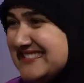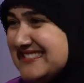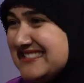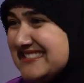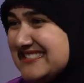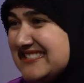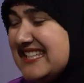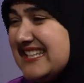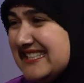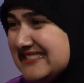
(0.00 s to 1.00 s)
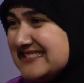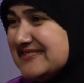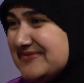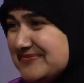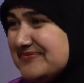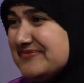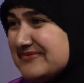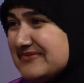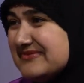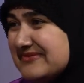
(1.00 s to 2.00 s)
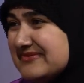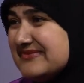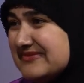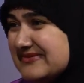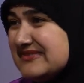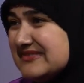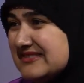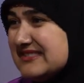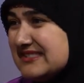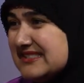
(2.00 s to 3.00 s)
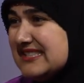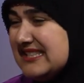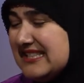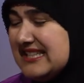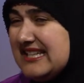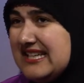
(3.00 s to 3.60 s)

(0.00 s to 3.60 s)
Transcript: to carry. Yeah. You have a big responsibility that you put on, really, if